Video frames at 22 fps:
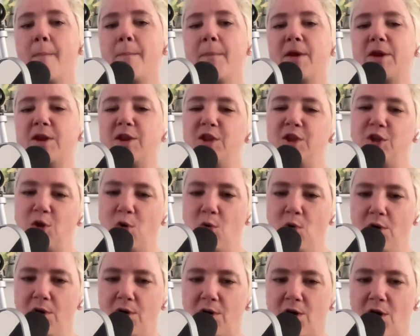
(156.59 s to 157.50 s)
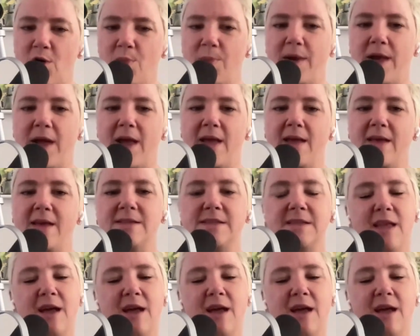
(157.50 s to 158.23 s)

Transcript: but your copay is